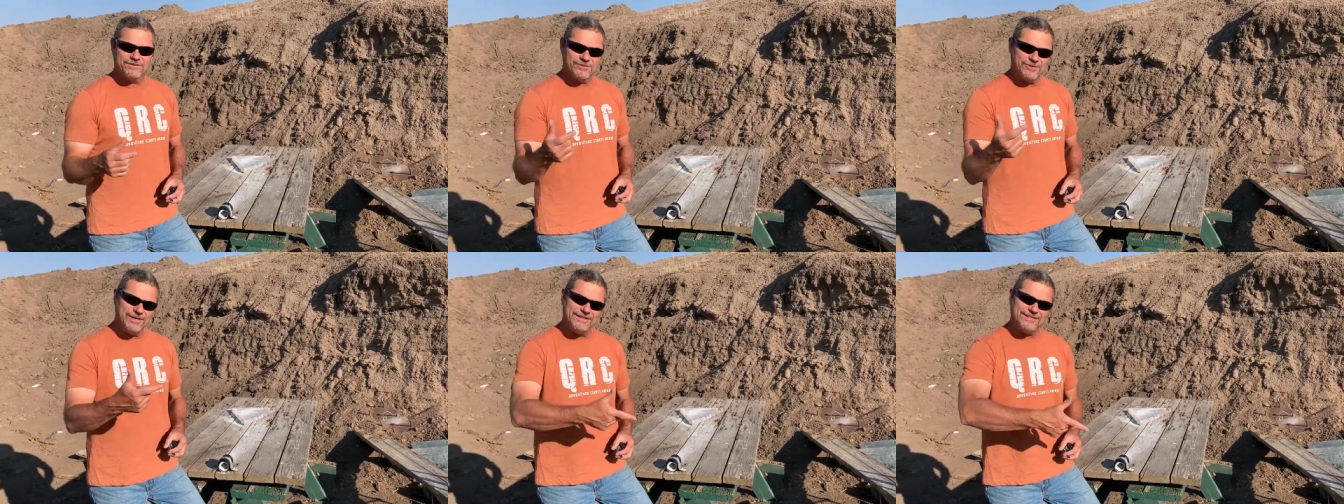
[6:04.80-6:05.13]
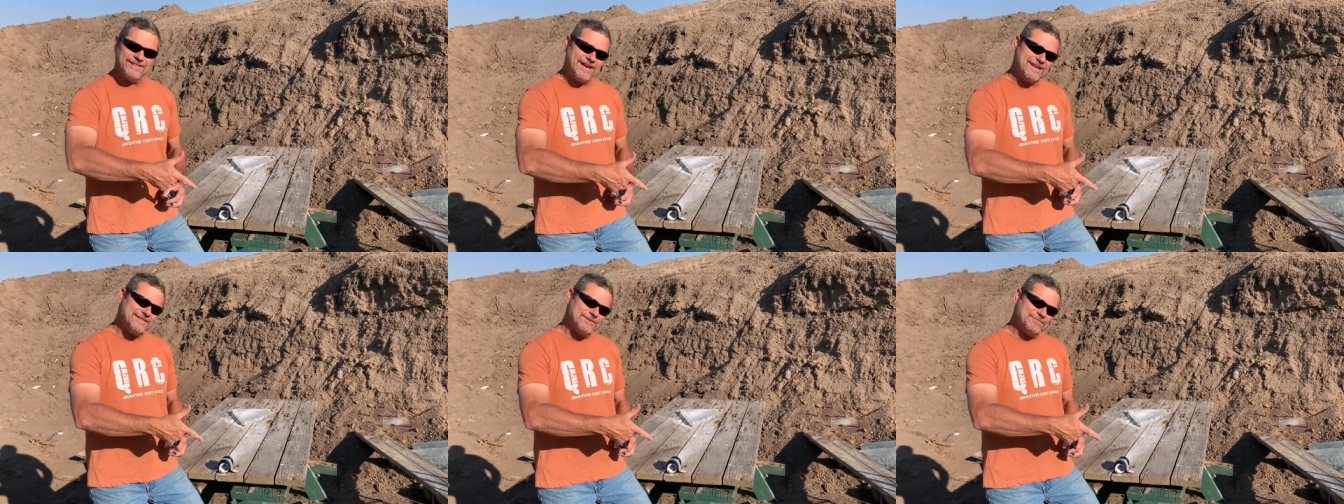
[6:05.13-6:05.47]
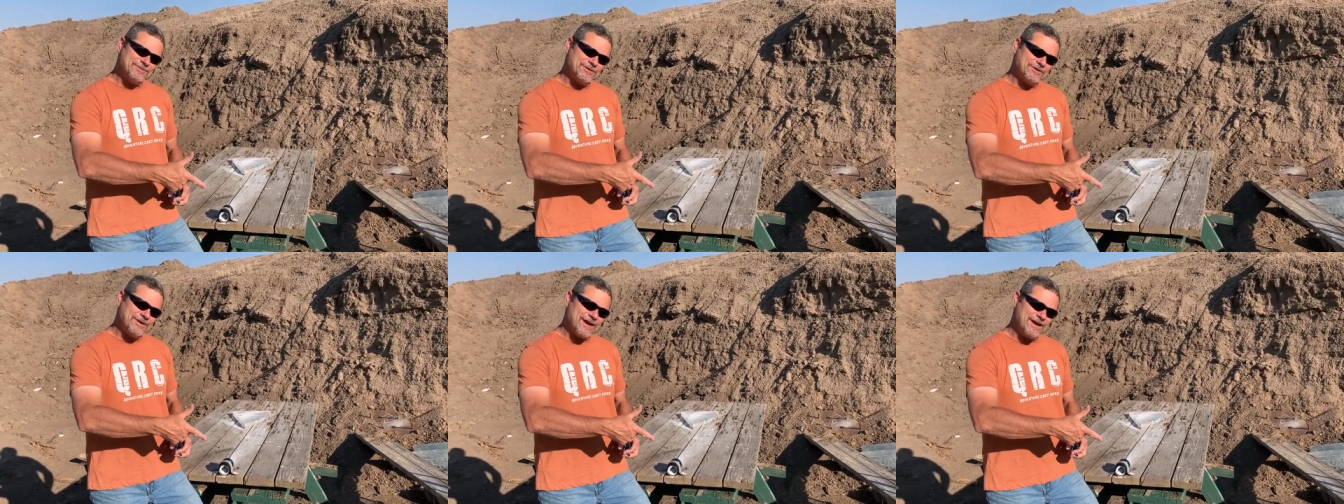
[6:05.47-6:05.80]
So hit that
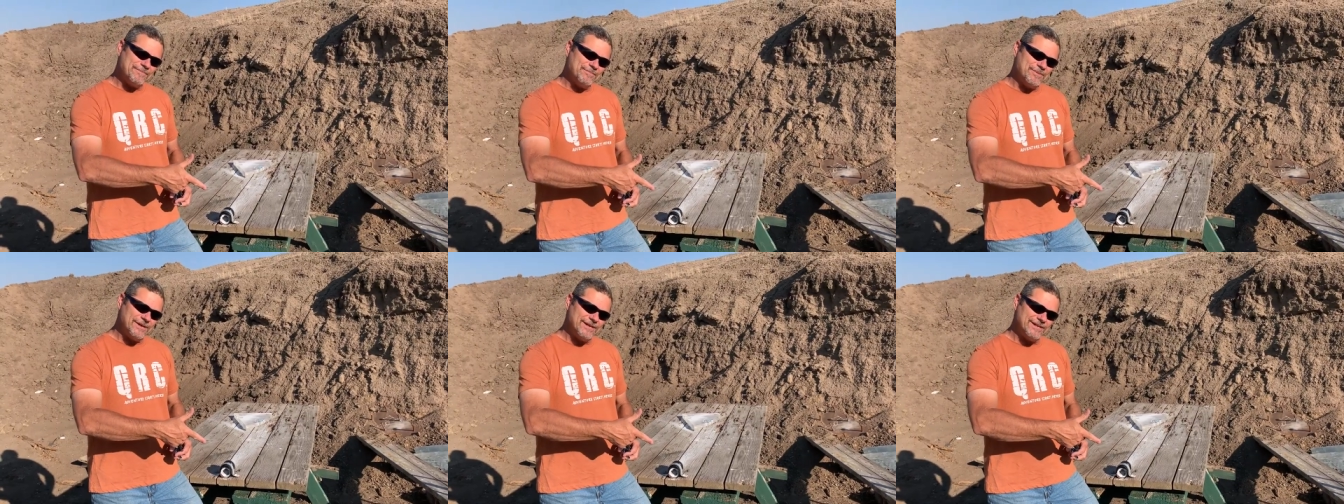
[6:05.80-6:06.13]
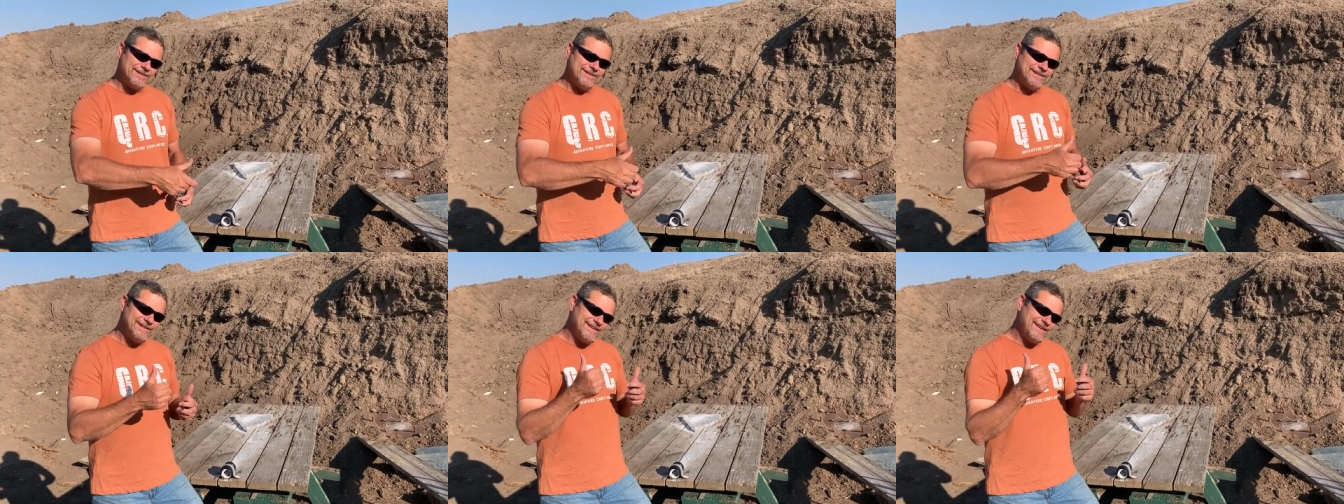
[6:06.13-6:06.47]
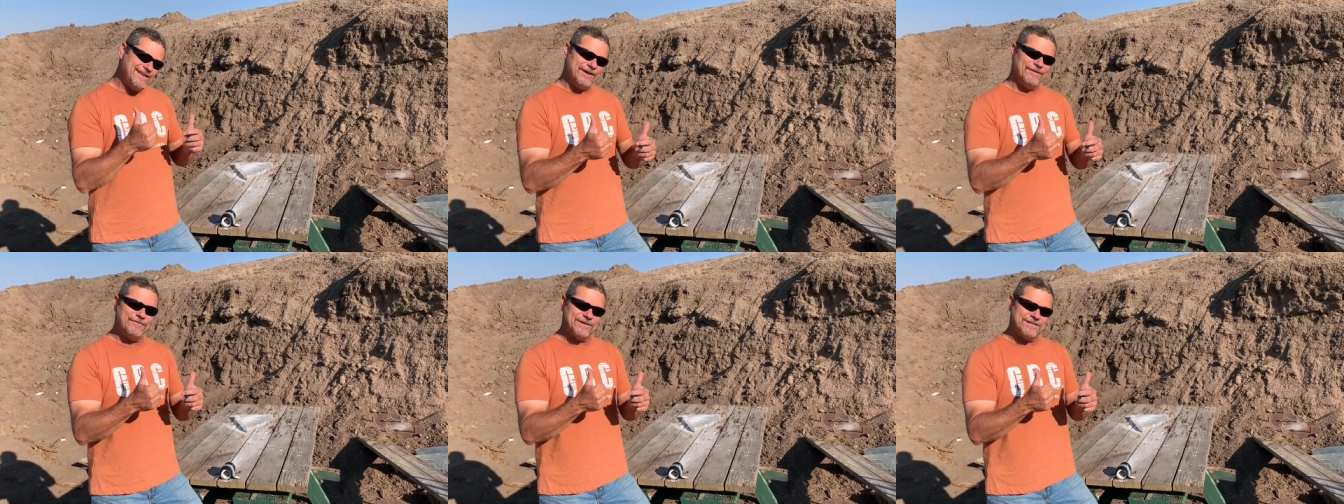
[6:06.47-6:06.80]
subscribe button,
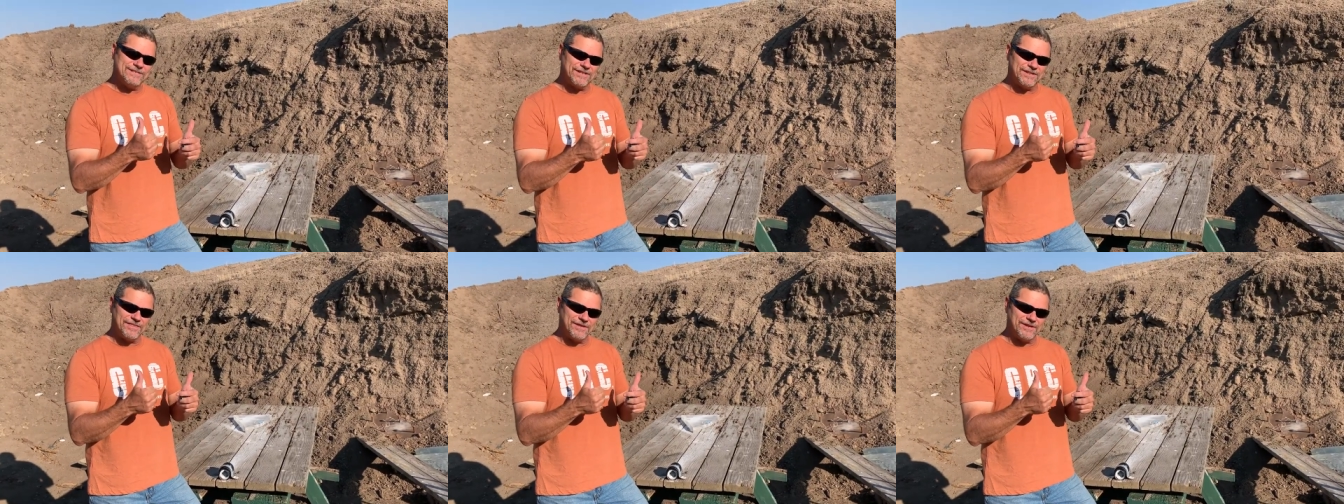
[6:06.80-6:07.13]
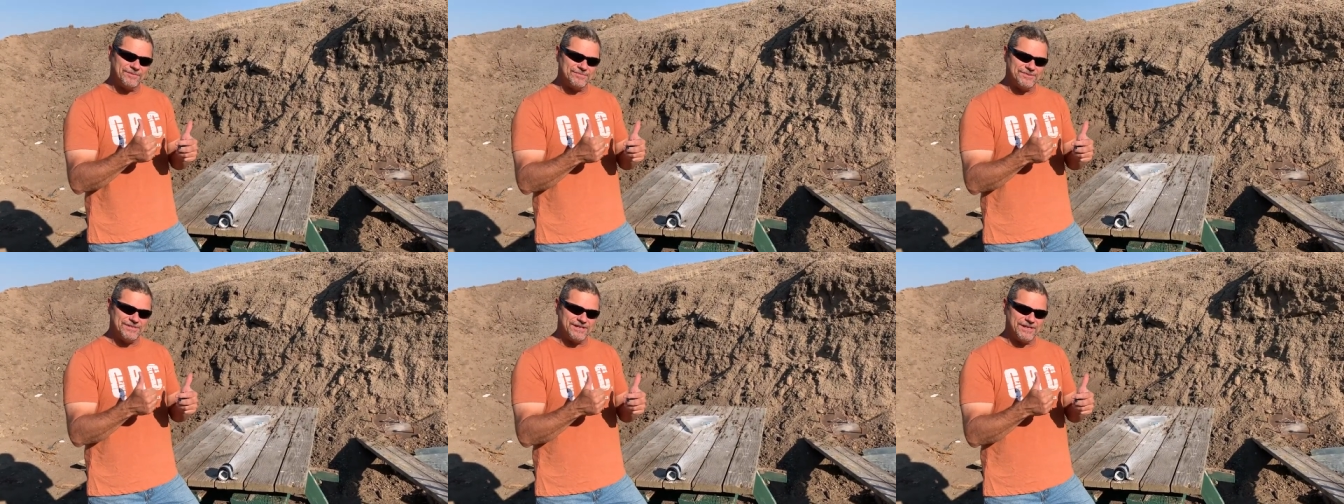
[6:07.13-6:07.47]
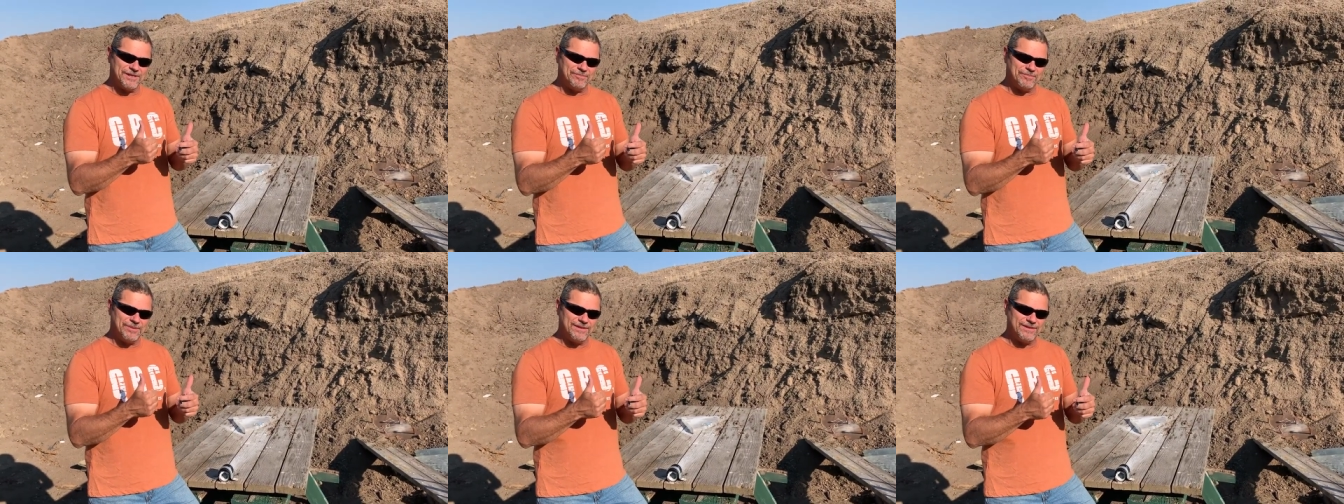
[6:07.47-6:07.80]
give us a thumbs
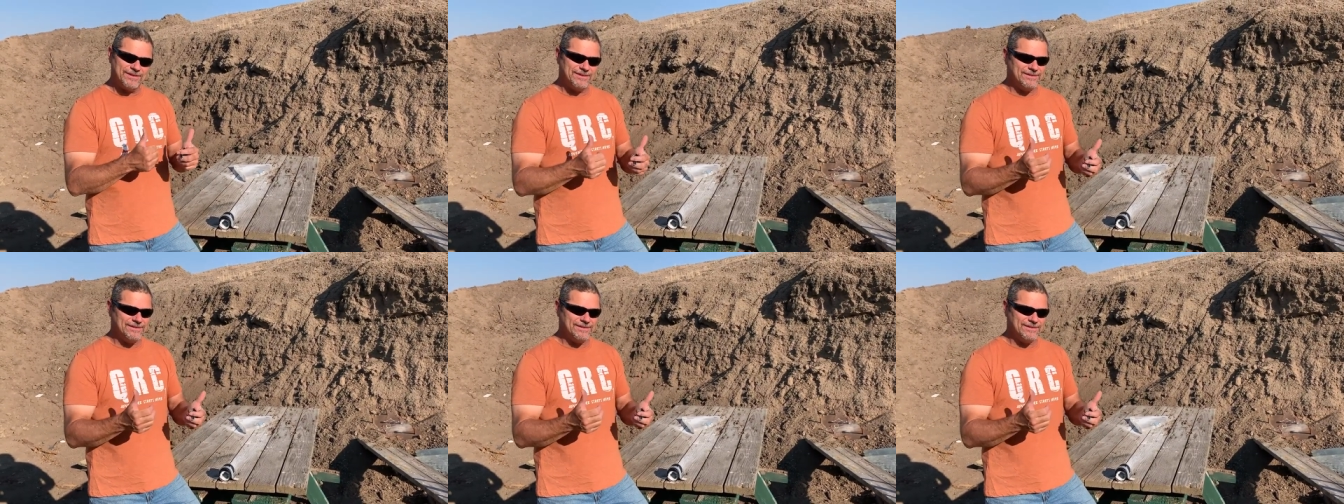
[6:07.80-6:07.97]
up.